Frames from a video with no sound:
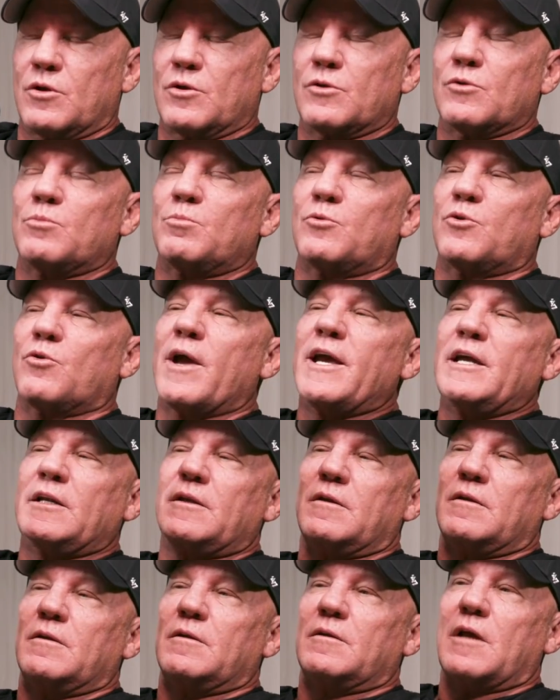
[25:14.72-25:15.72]
The great
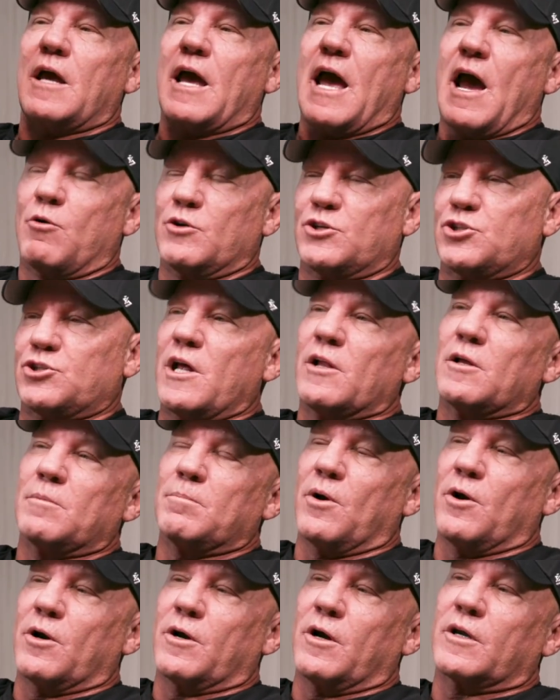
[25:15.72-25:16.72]
Howard
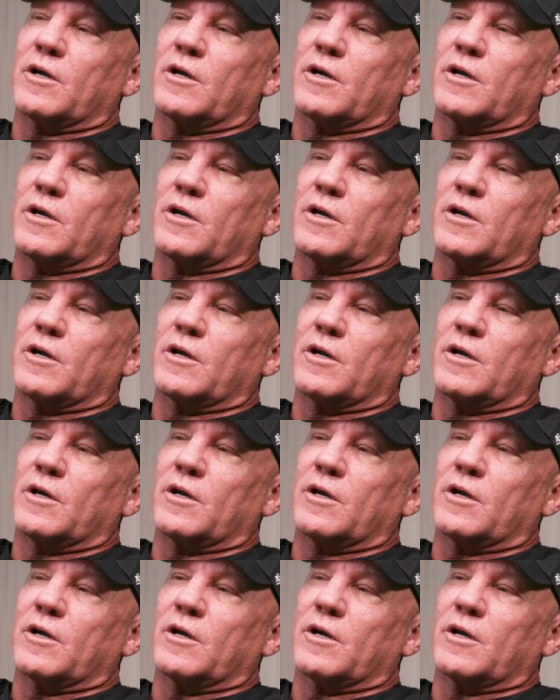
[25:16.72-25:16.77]
Schnellenberger.